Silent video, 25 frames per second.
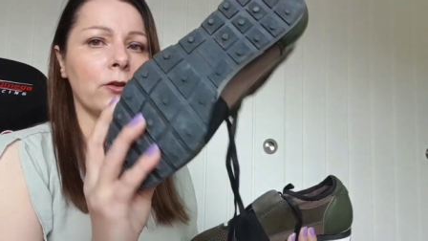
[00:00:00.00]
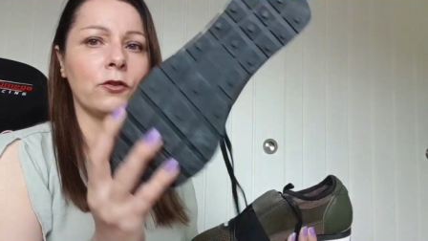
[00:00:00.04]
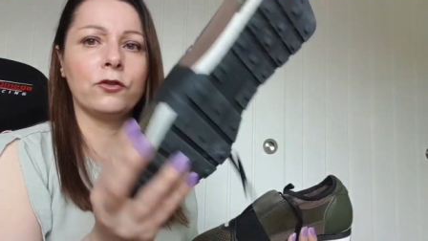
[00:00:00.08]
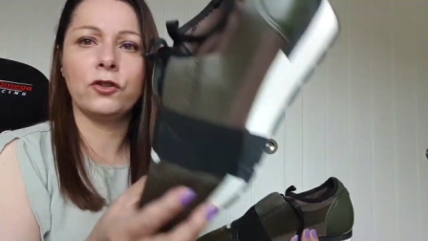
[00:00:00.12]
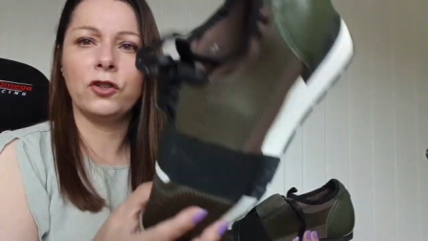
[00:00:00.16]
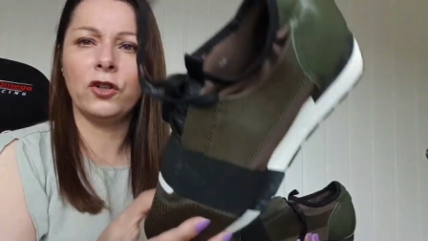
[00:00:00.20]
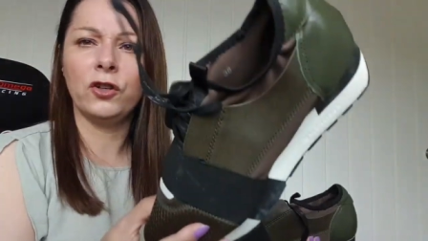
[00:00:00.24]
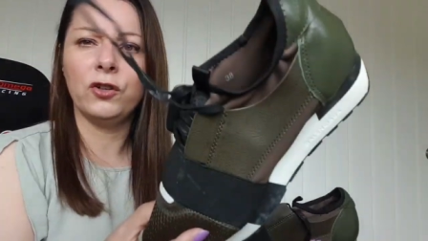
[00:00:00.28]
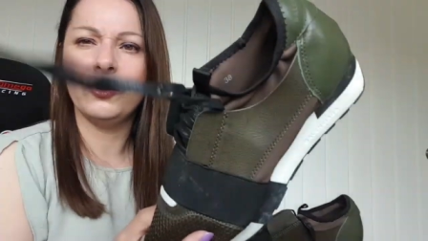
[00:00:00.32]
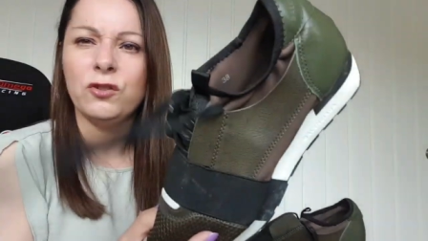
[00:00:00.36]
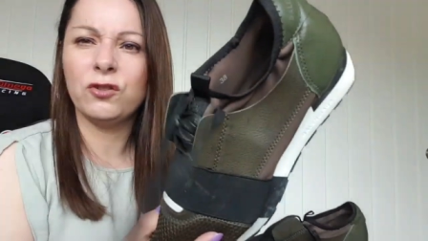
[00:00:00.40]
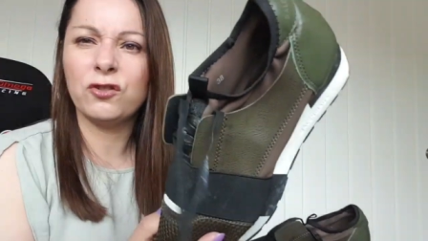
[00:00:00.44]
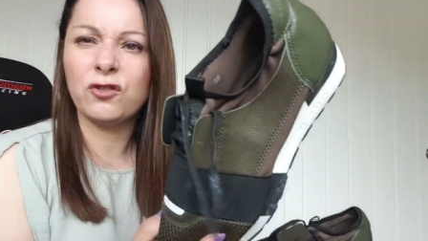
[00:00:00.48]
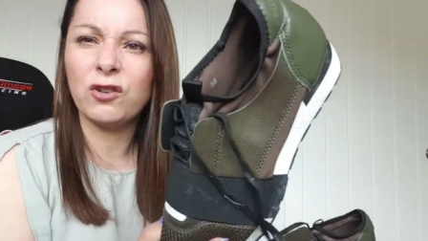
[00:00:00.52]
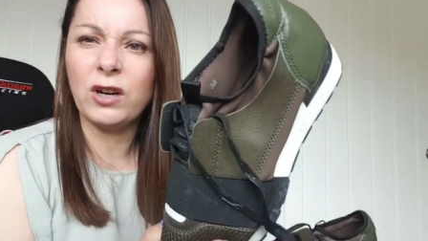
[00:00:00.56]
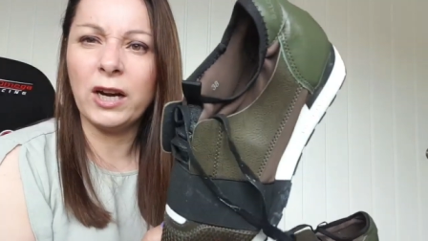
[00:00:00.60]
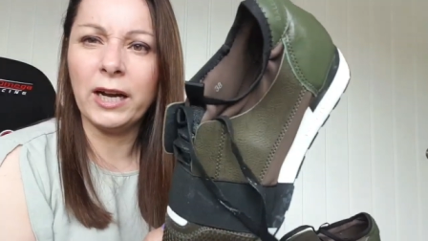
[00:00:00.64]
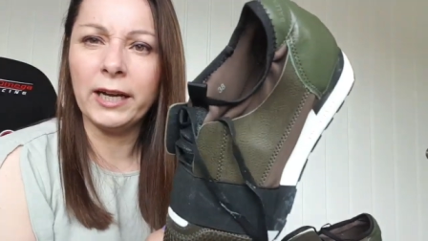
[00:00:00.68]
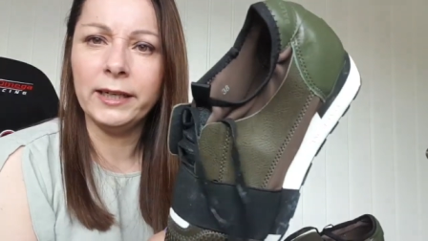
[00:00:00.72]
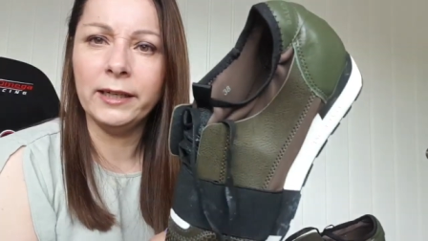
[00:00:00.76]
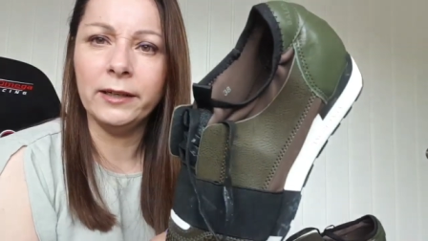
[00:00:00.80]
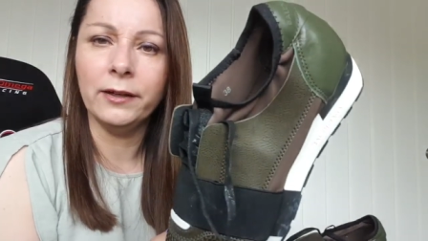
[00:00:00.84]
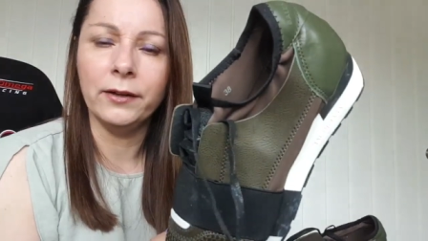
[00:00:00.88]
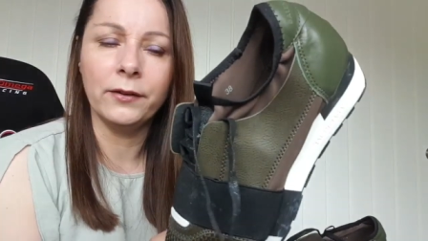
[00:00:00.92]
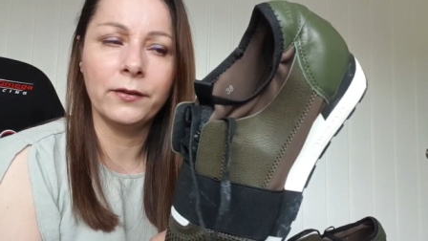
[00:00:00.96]
Shoes,
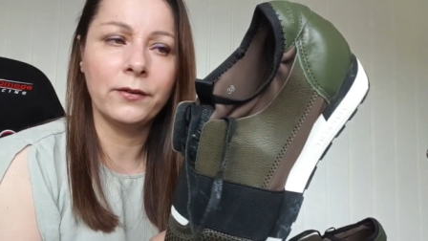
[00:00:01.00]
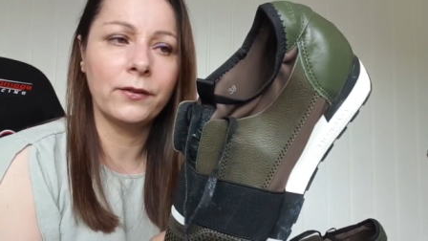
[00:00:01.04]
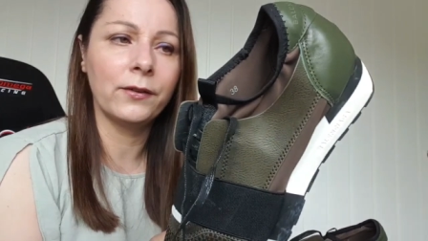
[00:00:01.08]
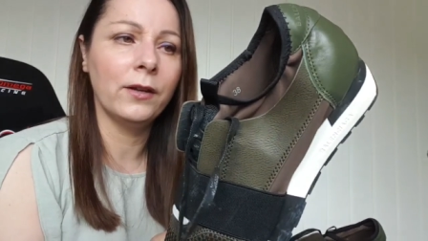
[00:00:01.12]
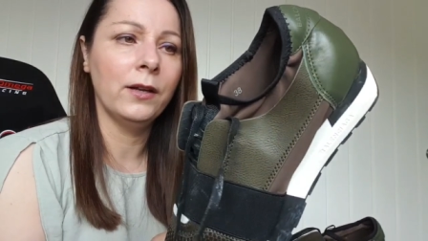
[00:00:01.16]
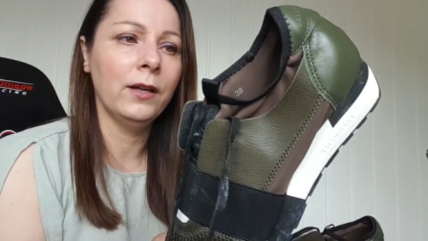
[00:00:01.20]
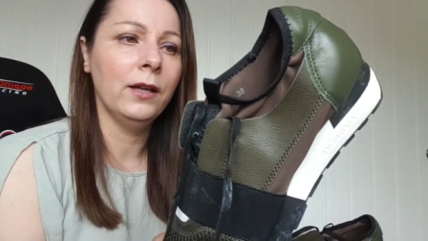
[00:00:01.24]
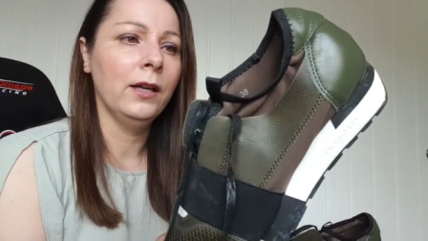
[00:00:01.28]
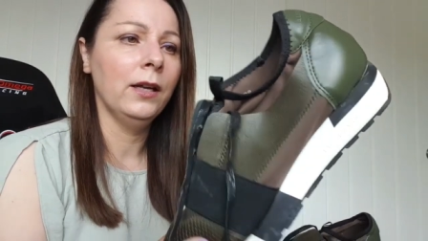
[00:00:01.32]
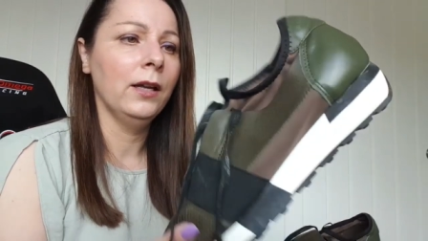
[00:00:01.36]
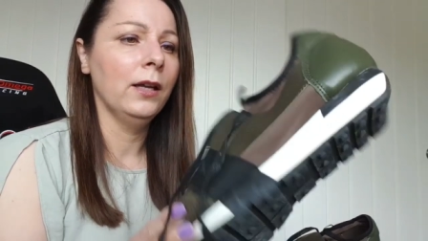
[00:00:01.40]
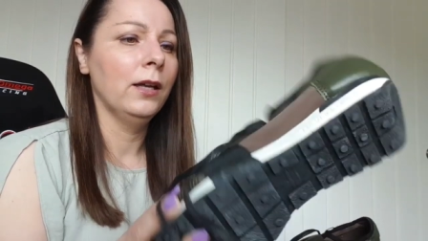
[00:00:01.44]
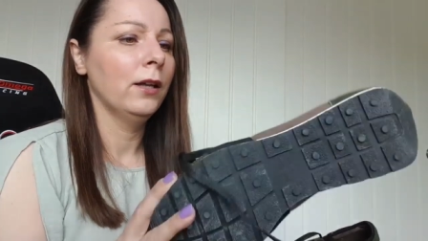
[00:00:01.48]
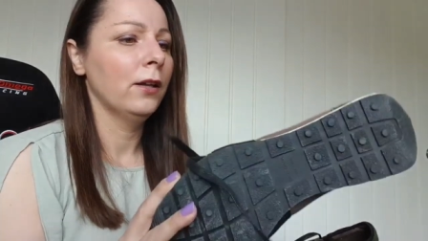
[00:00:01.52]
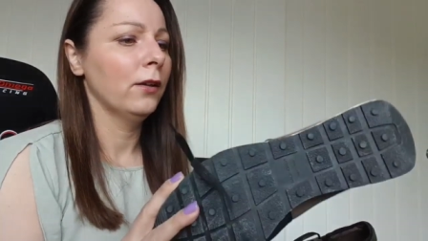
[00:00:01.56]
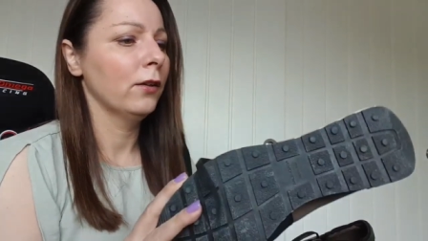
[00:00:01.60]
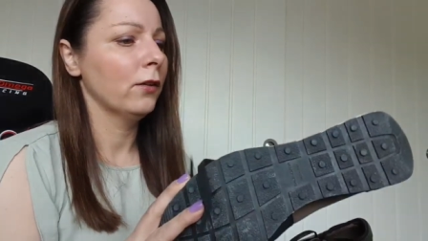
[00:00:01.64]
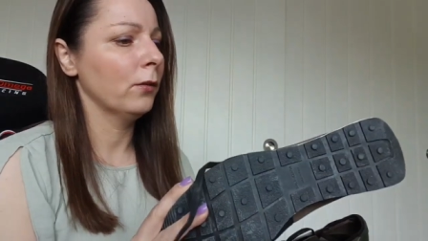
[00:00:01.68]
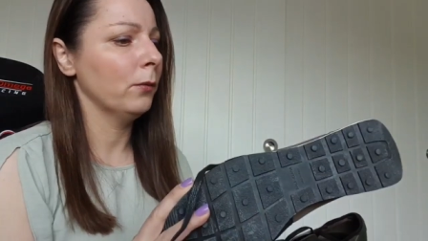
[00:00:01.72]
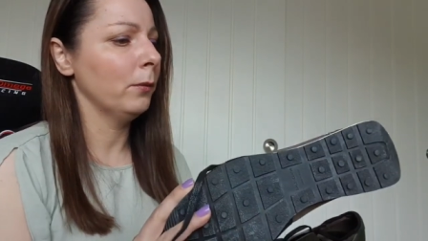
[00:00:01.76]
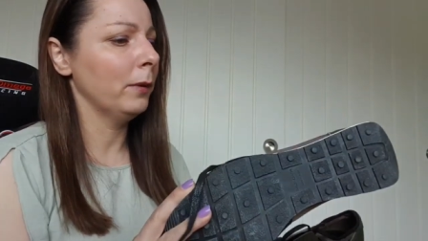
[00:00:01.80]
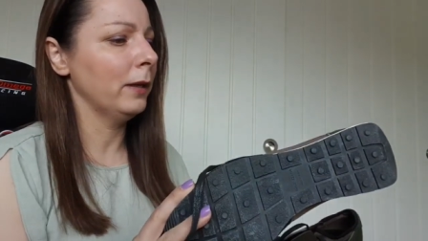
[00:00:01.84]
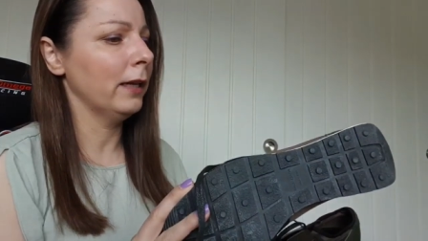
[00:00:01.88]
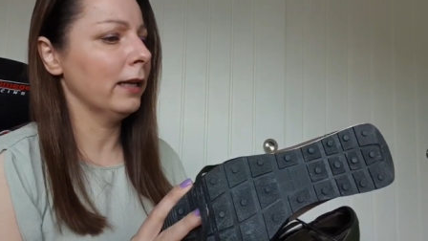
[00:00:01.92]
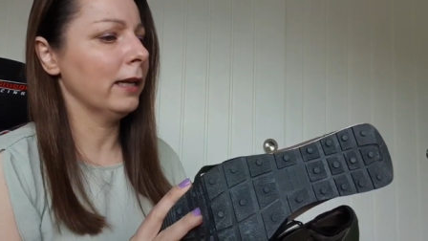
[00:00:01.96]
trainers.
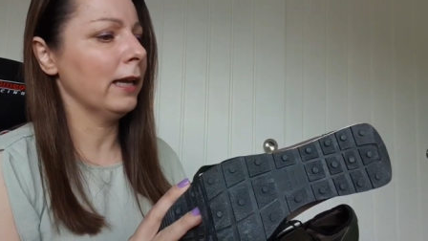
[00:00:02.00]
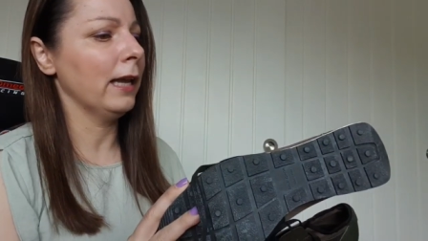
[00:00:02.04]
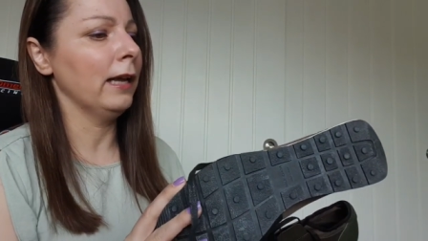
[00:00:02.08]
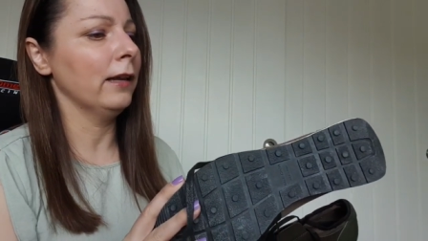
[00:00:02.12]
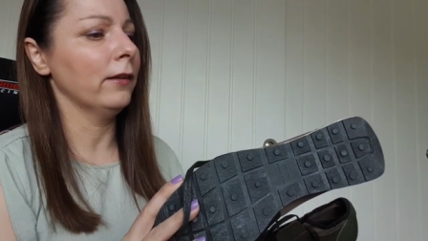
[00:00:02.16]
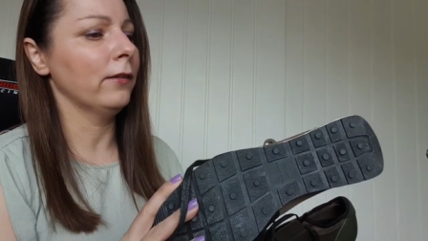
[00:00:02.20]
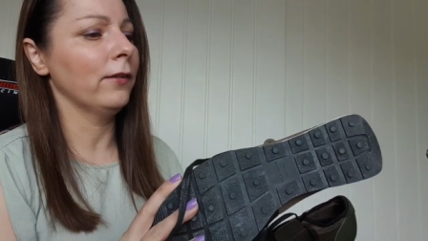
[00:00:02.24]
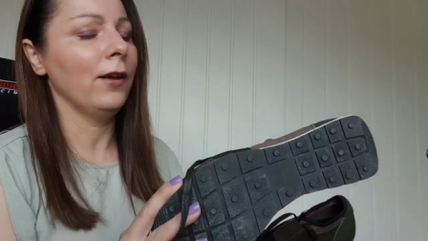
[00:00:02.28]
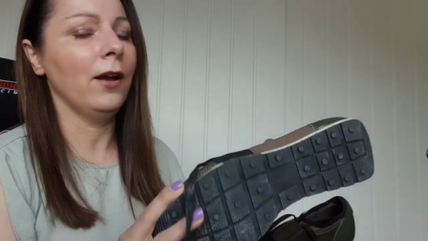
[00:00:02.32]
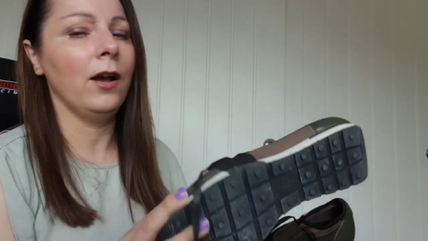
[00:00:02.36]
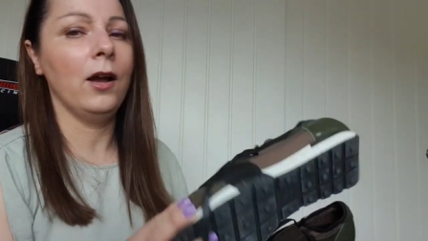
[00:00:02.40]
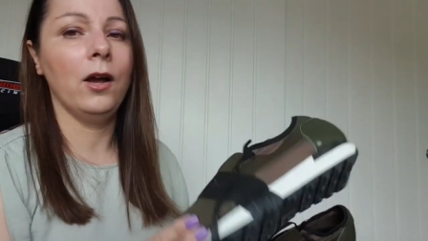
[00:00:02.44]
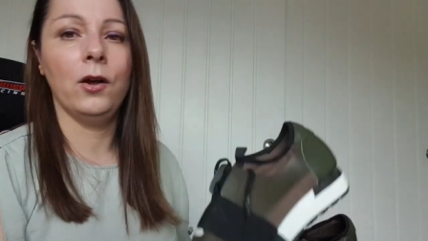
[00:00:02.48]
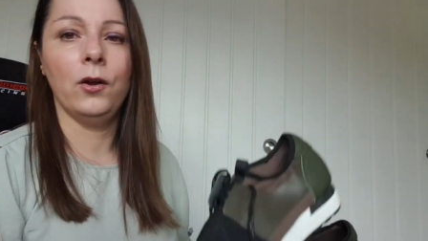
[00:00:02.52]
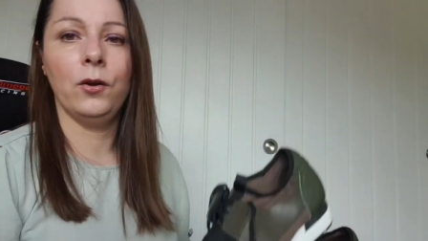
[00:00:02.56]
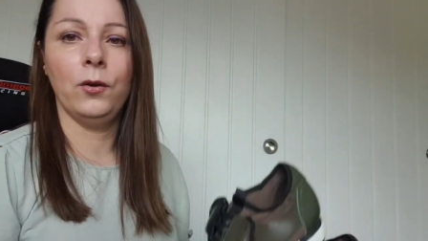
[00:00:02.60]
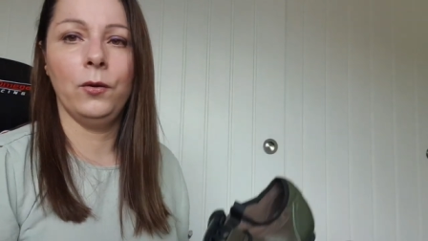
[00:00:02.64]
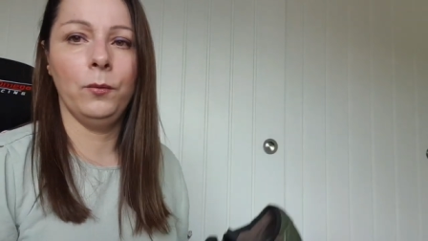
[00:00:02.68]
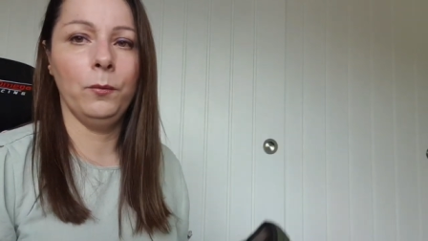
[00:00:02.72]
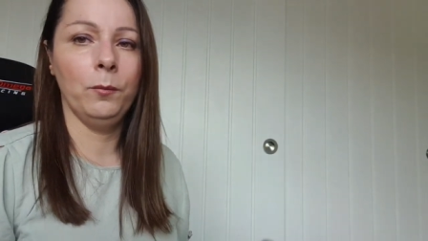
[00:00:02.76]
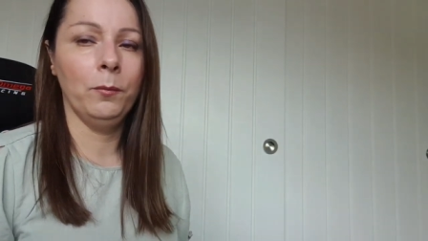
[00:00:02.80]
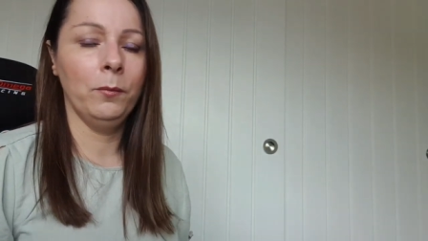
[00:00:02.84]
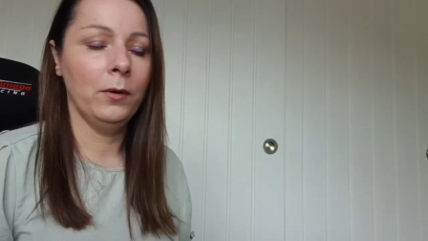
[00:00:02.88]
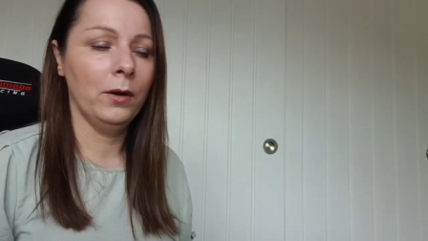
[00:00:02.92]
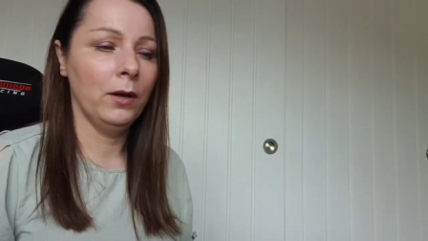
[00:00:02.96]
So when I gets
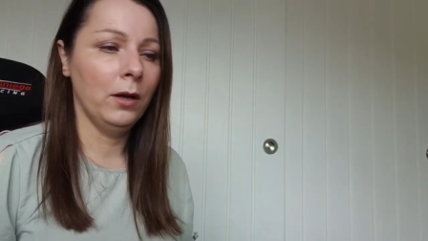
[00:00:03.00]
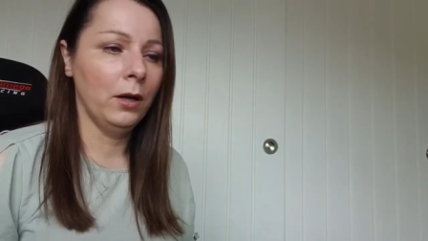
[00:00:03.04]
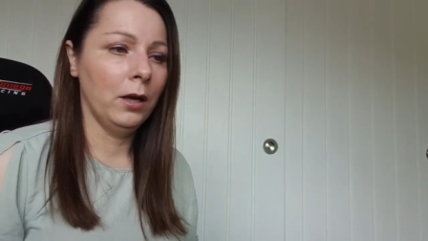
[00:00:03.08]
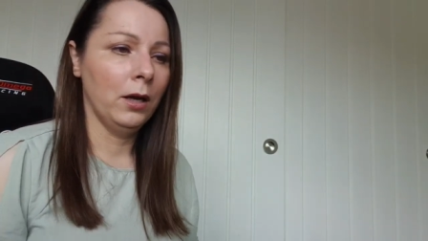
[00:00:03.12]
home